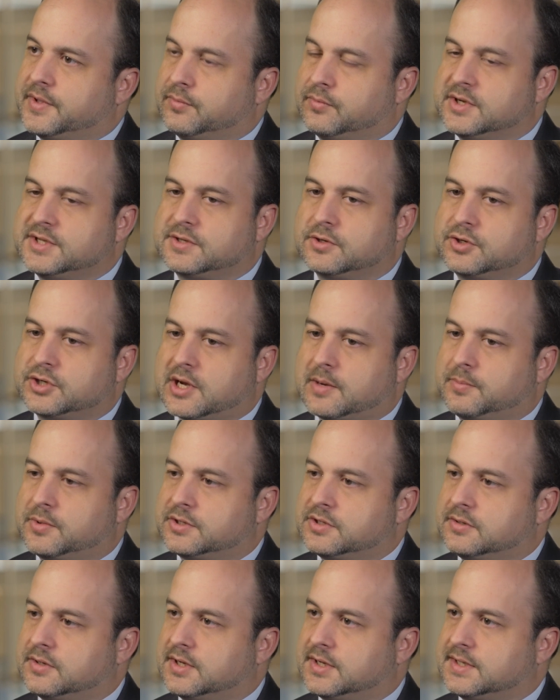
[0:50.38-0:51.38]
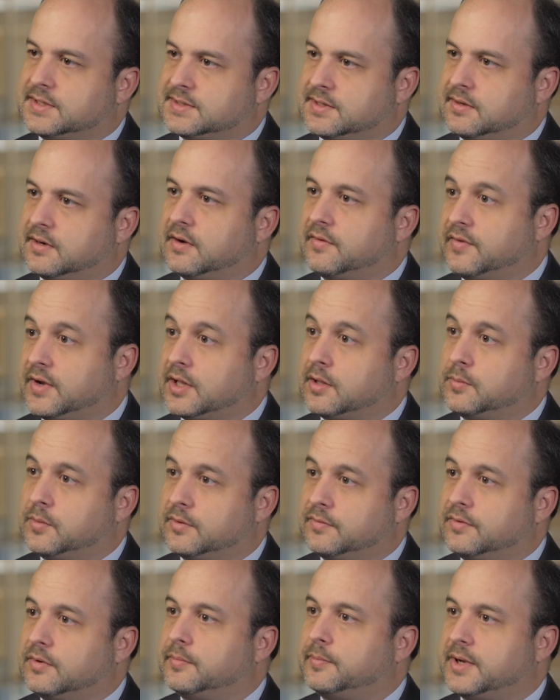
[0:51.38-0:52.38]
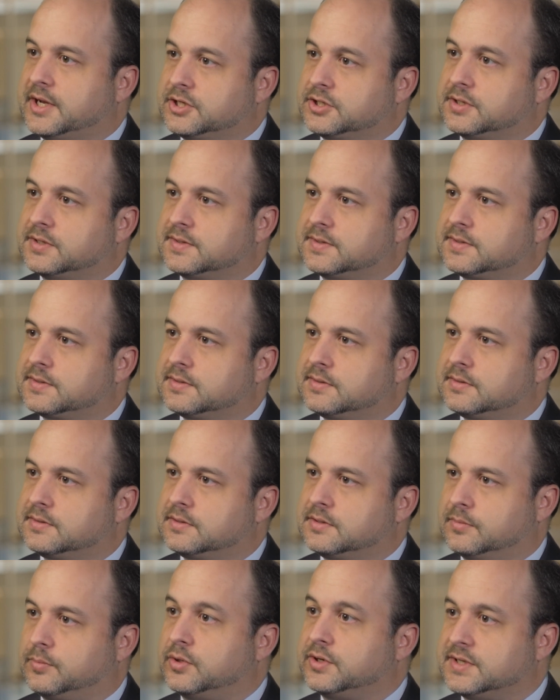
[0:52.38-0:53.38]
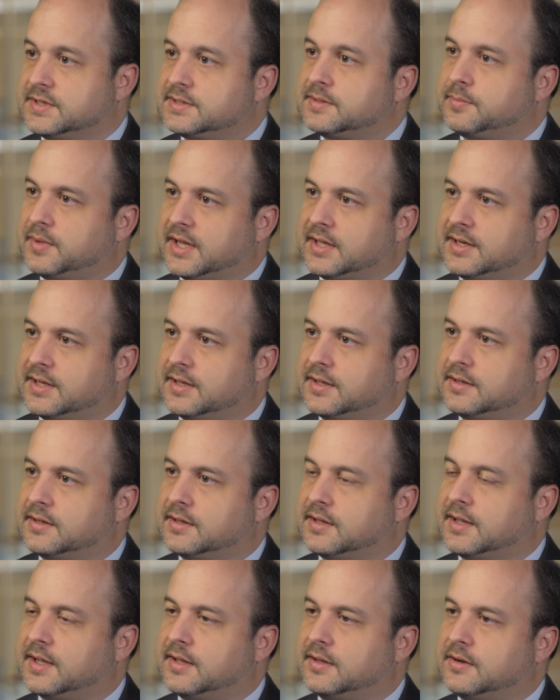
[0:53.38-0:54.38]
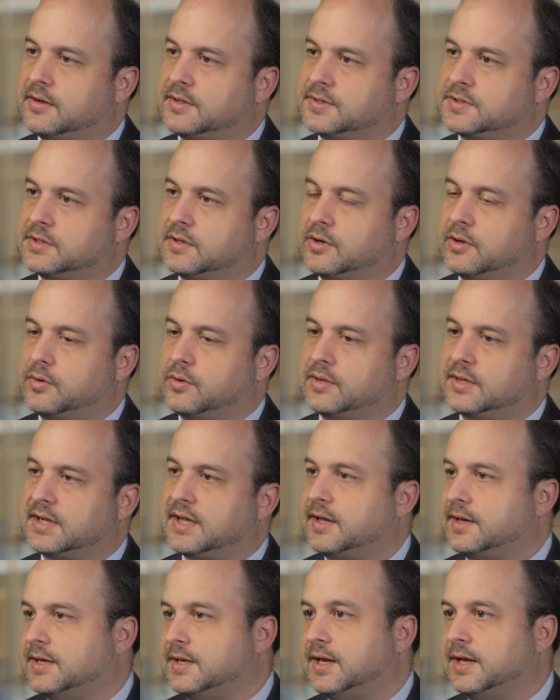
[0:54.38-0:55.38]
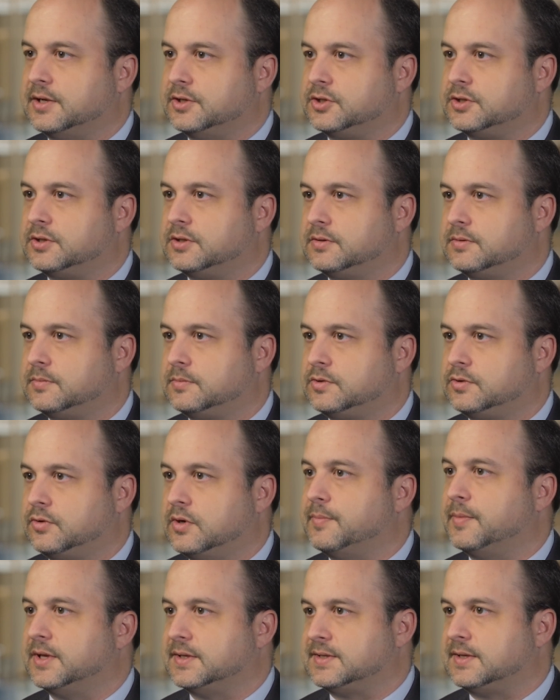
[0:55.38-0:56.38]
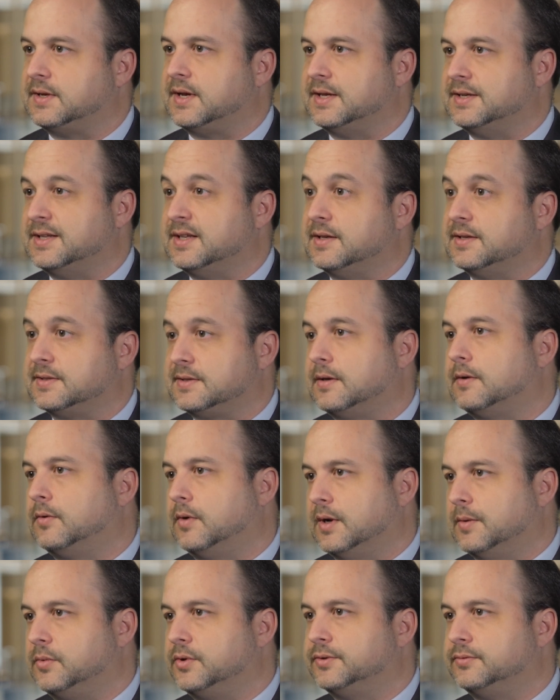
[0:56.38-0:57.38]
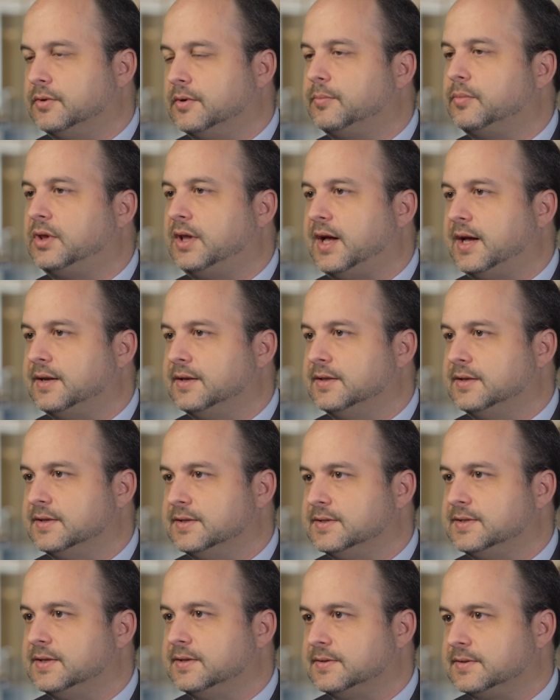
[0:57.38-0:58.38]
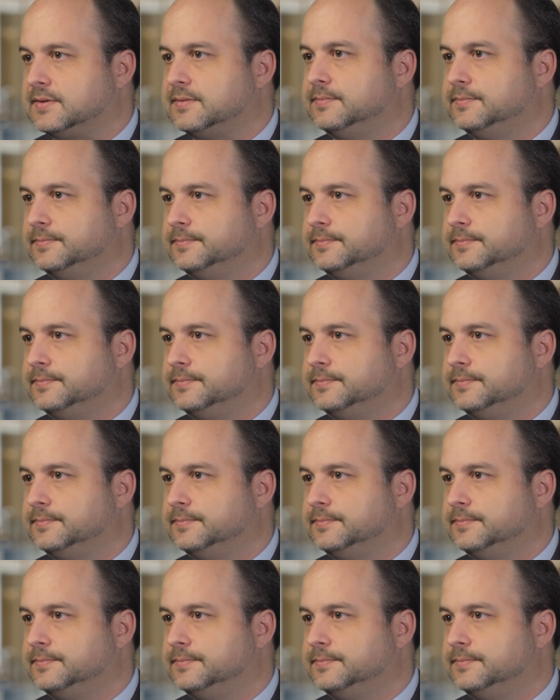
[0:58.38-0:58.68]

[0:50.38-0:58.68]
the research opportunities that are available for patients to participate in, and also the cutting-edge treatments and ideas that we're able to apply to the disease.